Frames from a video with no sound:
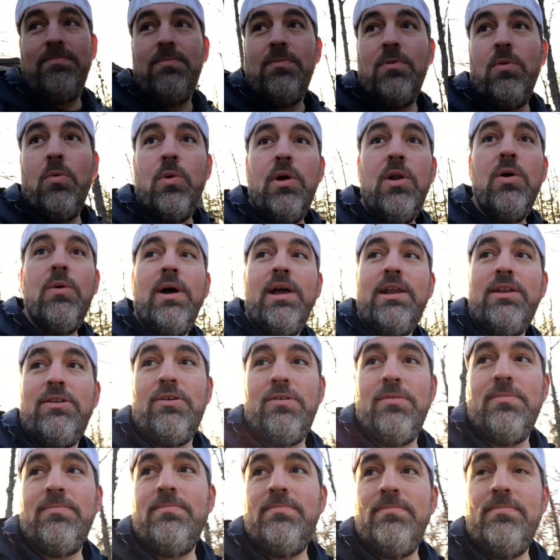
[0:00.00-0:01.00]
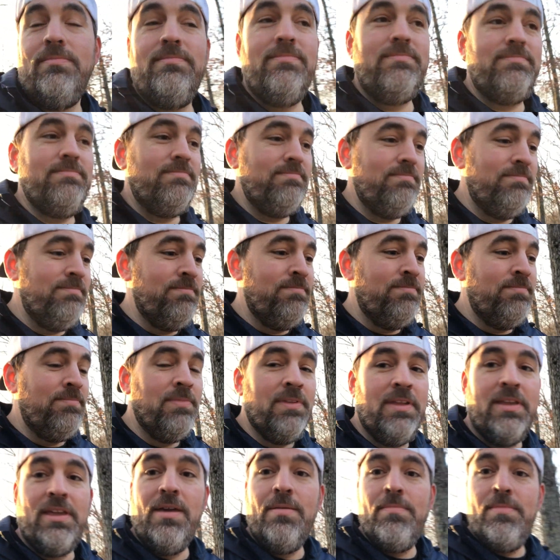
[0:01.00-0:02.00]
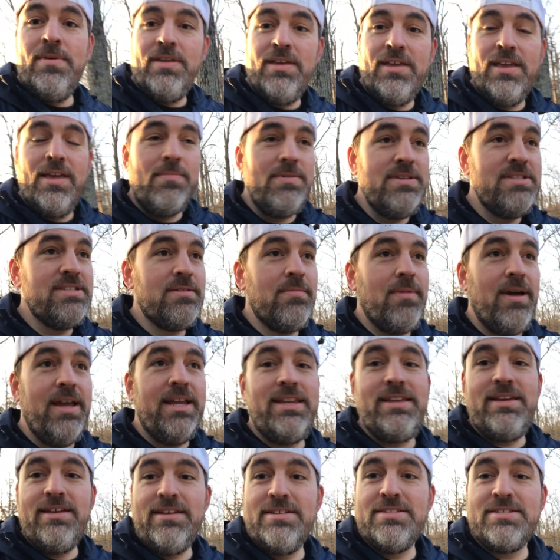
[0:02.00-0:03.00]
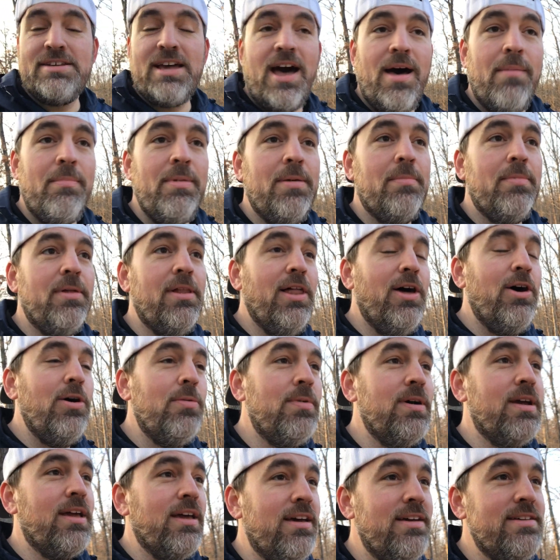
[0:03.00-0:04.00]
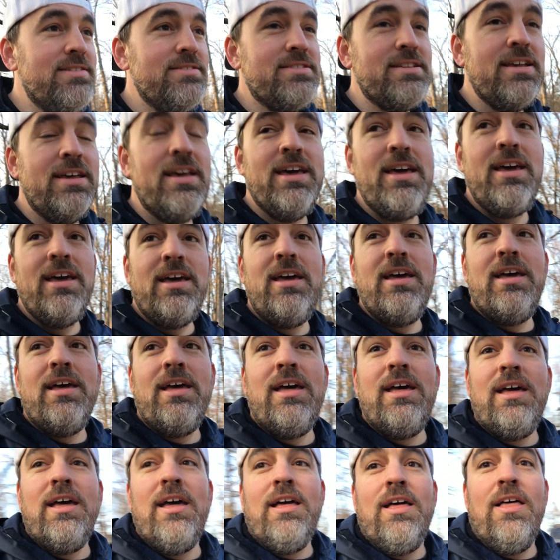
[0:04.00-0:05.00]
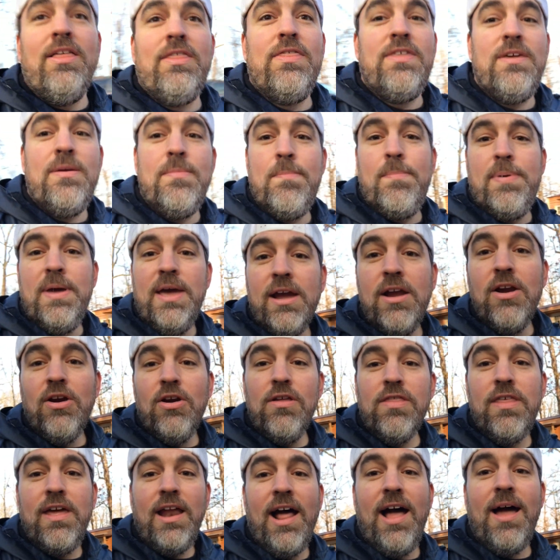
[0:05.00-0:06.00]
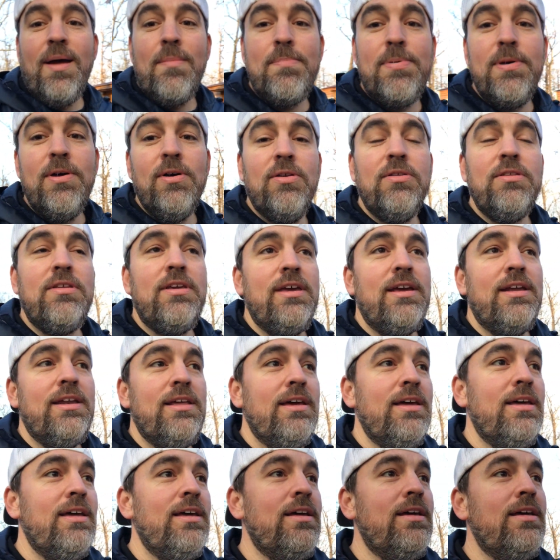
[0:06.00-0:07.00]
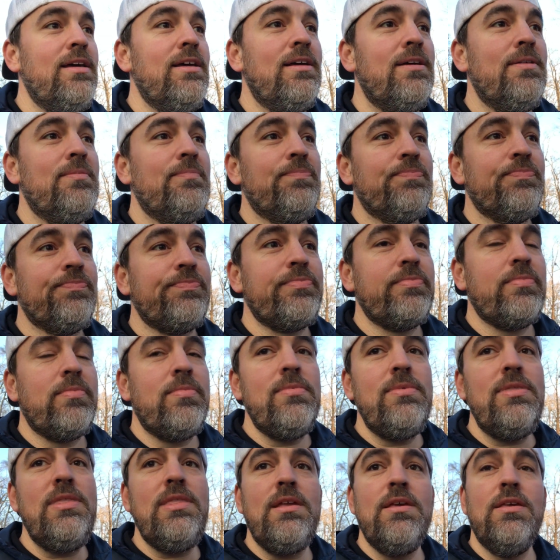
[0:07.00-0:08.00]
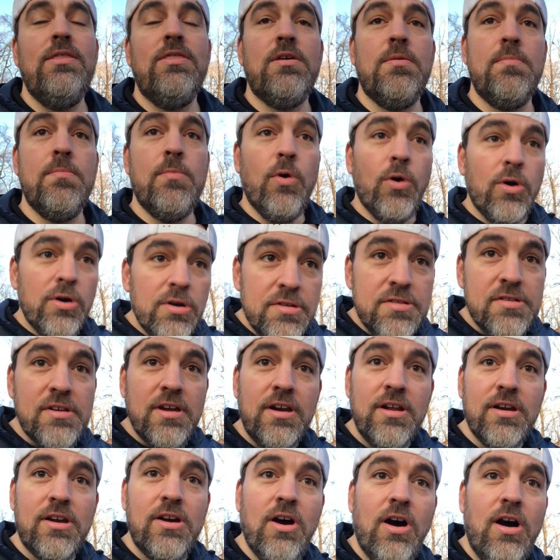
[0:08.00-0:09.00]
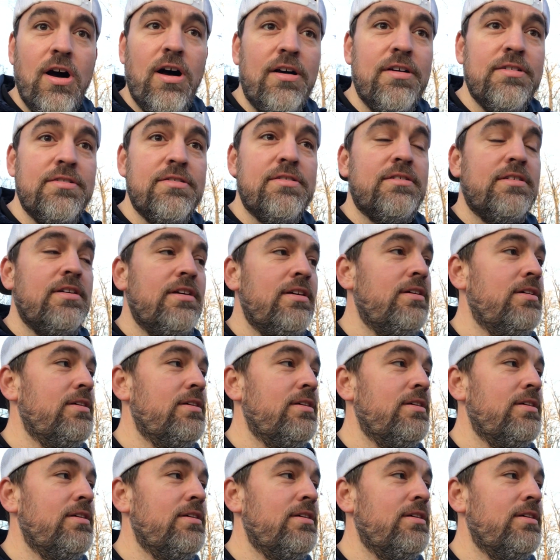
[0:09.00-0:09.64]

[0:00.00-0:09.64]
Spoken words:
What do I do? Give me some ideas, comment below, because the bigger that I build it, the more it's going to cost,